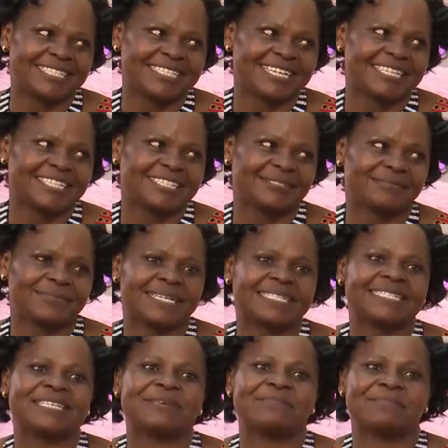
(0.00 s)
church. Uh-huh.
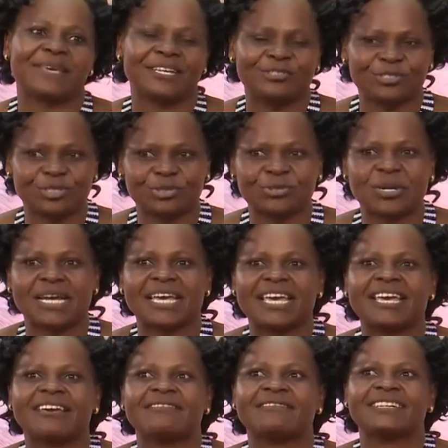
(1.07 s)
But he made sure
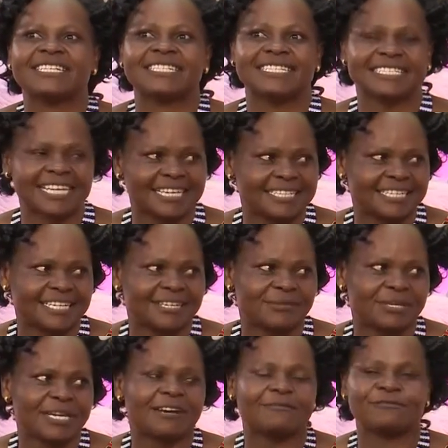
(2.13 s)
every Sunday
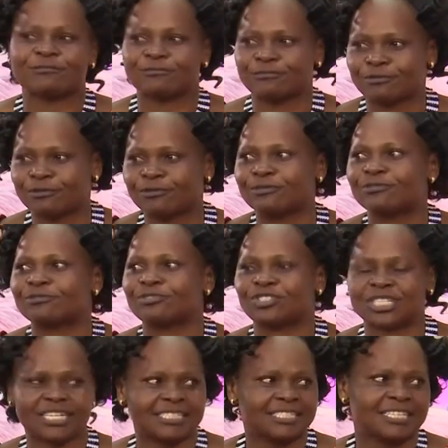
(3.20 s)
we, mm-hmm. have to go to
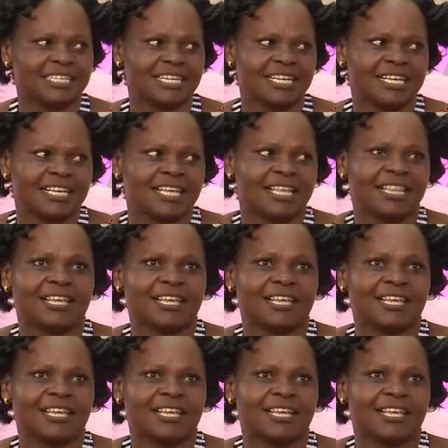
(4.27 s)
church. Mm-hmm.